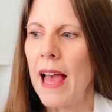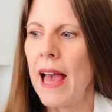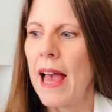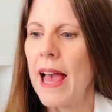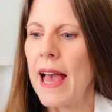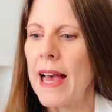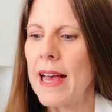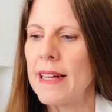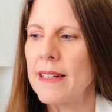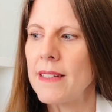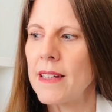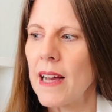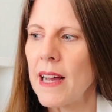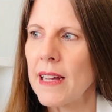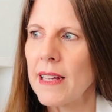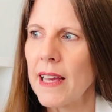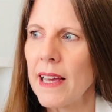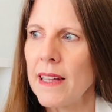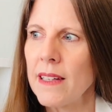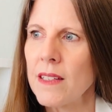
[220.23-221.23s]
And
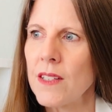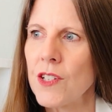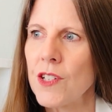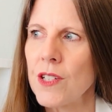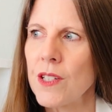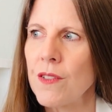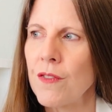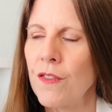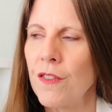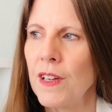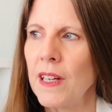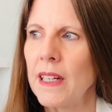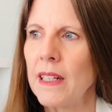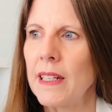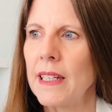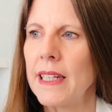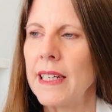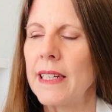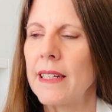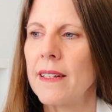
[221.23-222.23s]
I guess just
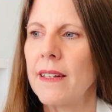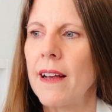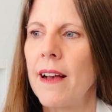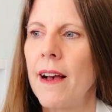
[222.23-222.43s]
feeling